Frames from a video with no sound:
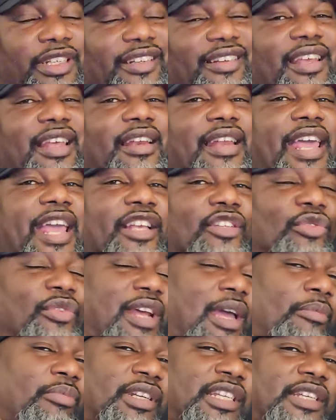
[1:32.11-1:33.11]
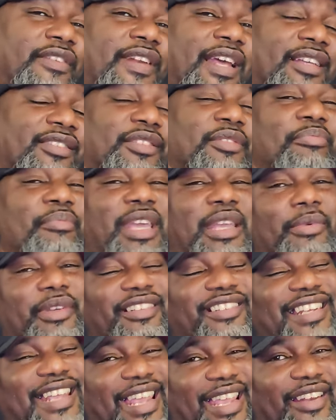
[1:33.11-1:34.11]
That last one, I believe that's maybe a
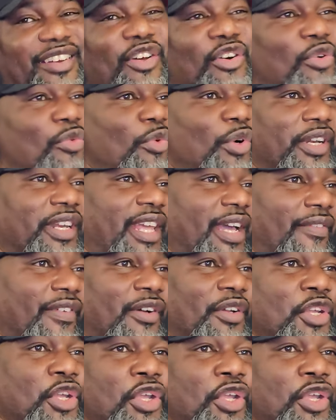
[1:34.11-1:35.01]
tent or whatever.